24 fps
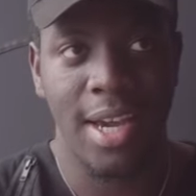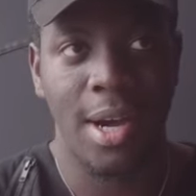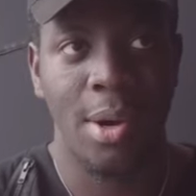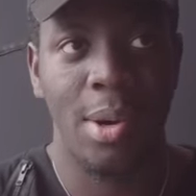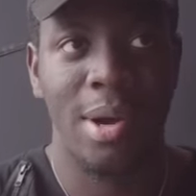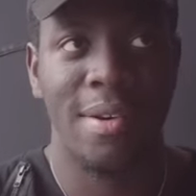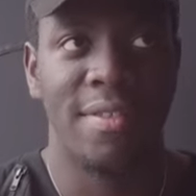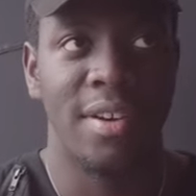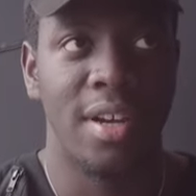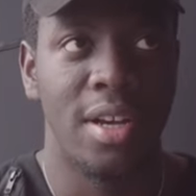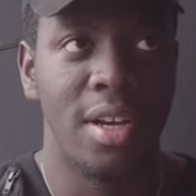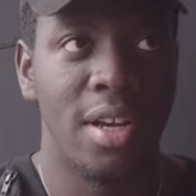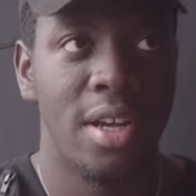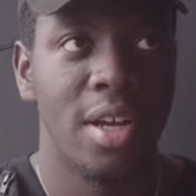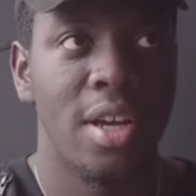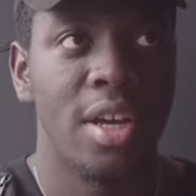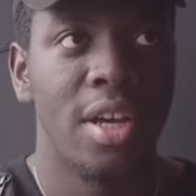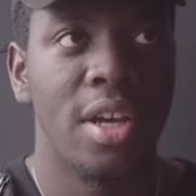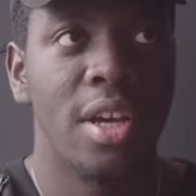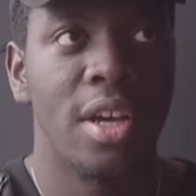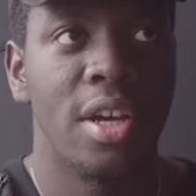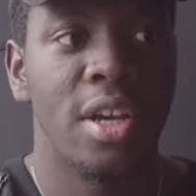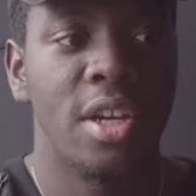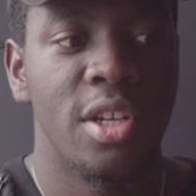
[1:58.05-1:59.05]
However,
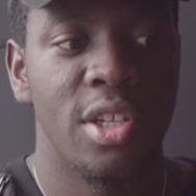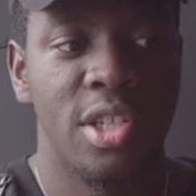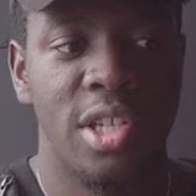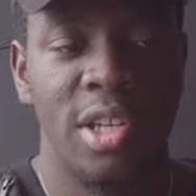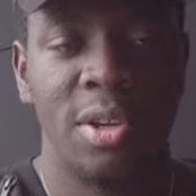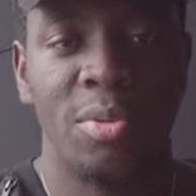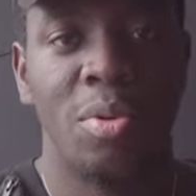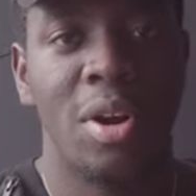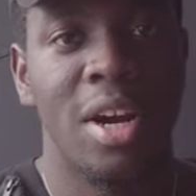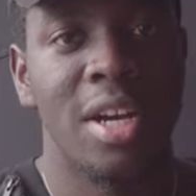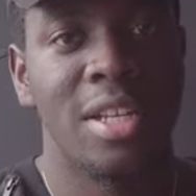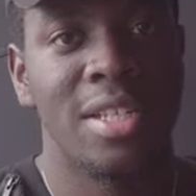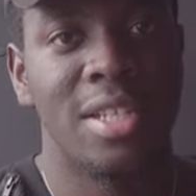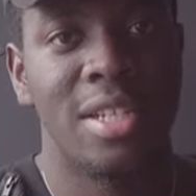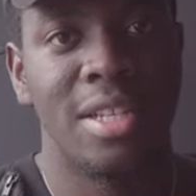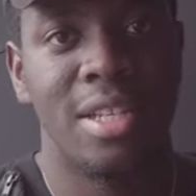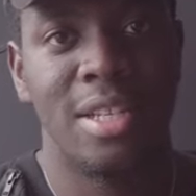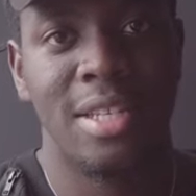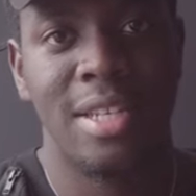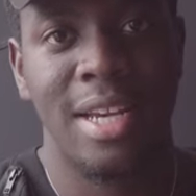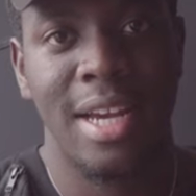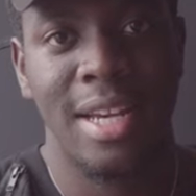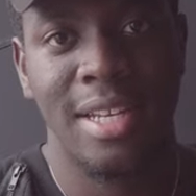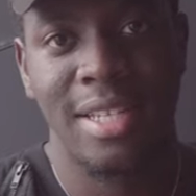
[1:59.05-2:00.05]
she worked in
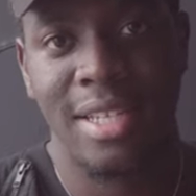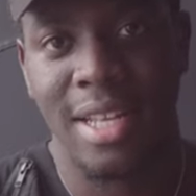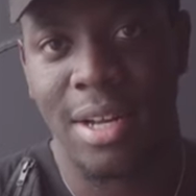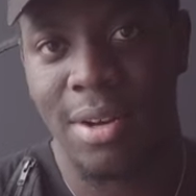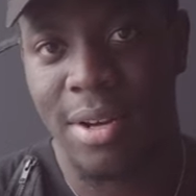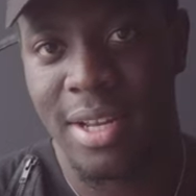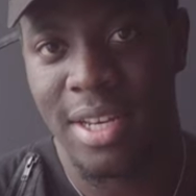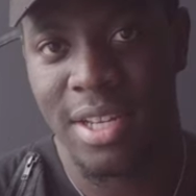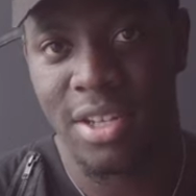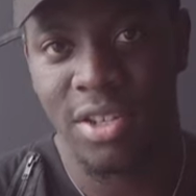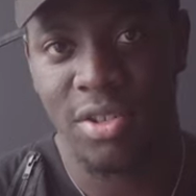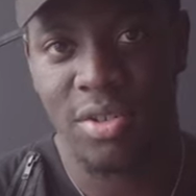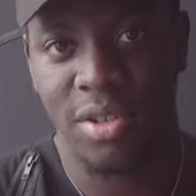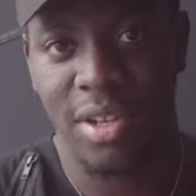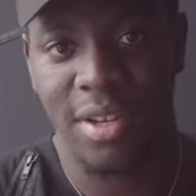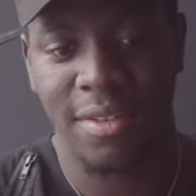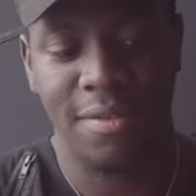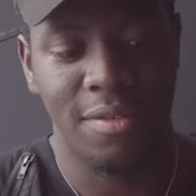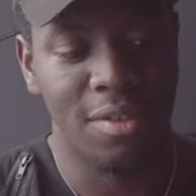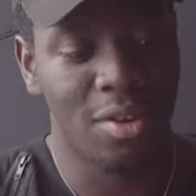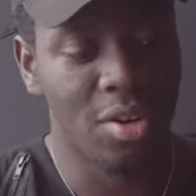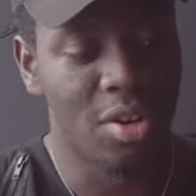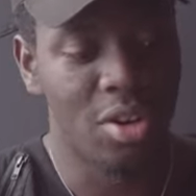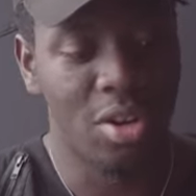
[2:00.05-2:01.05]
the textile
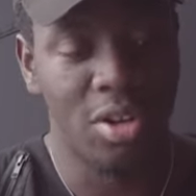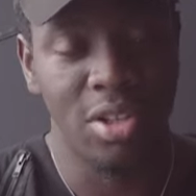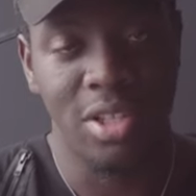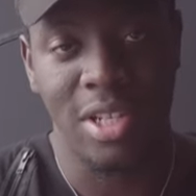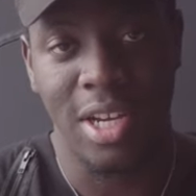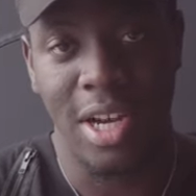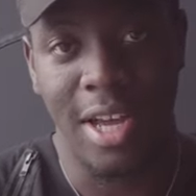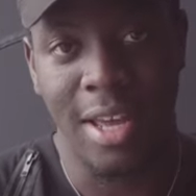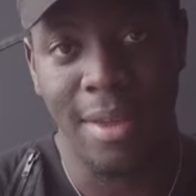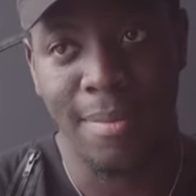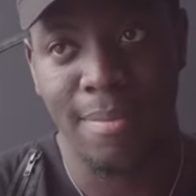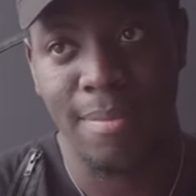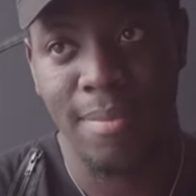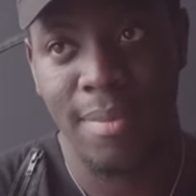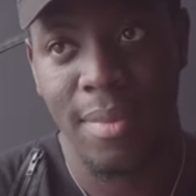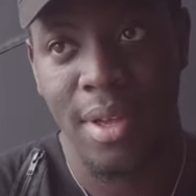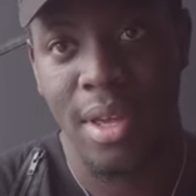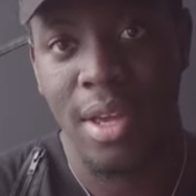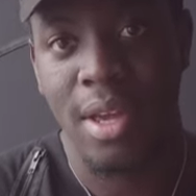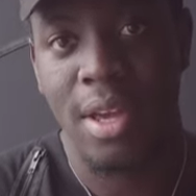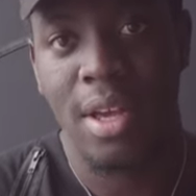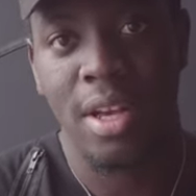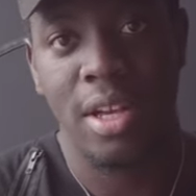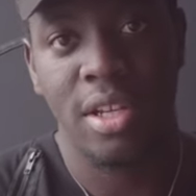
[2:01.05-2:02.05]
industry for a long time.
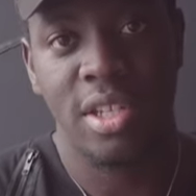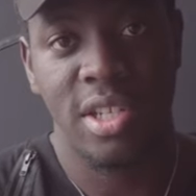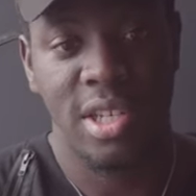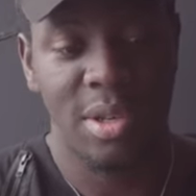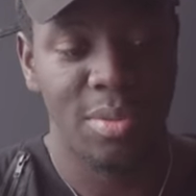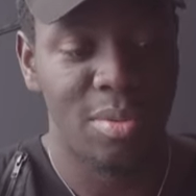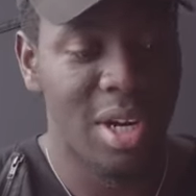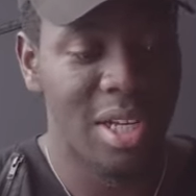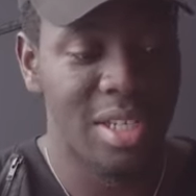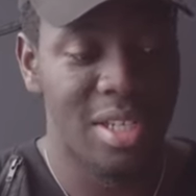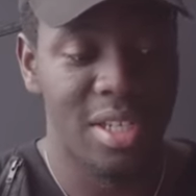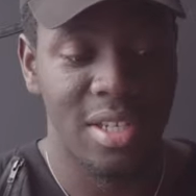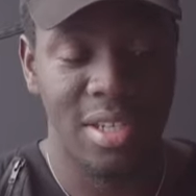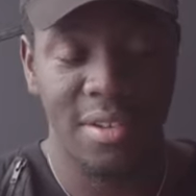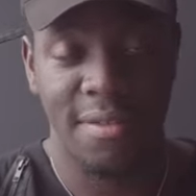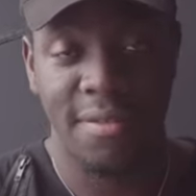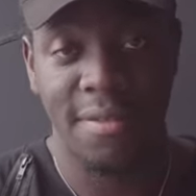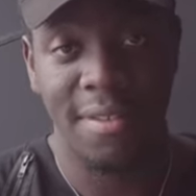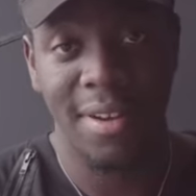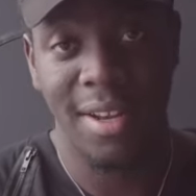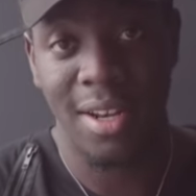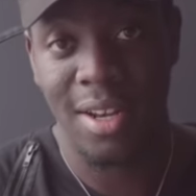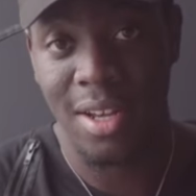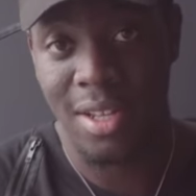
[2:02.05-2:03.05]
She worked as a
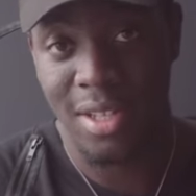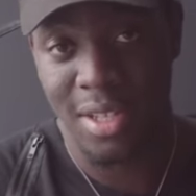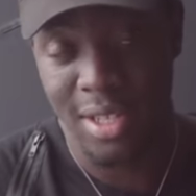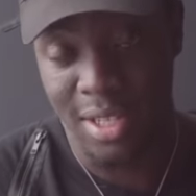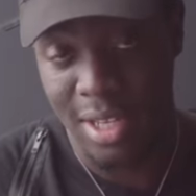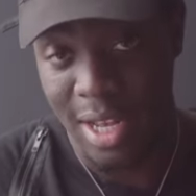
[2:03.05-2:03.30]
freelance